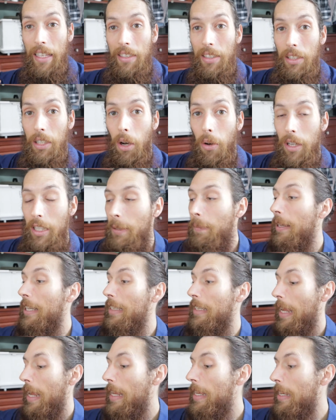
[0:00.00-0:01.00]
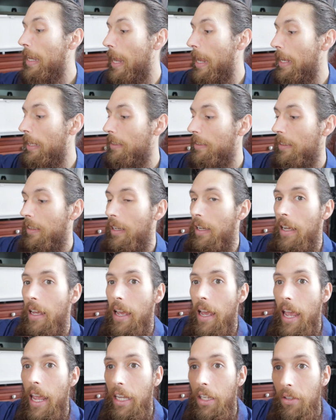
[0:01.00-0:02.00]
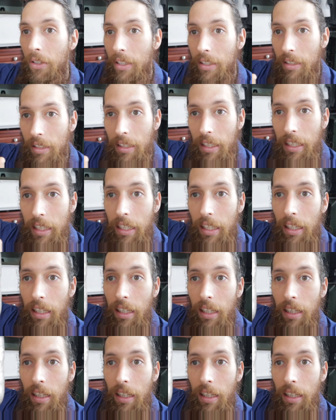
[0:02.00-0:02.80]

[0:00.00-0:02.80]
and so it's been 10 days. And you can see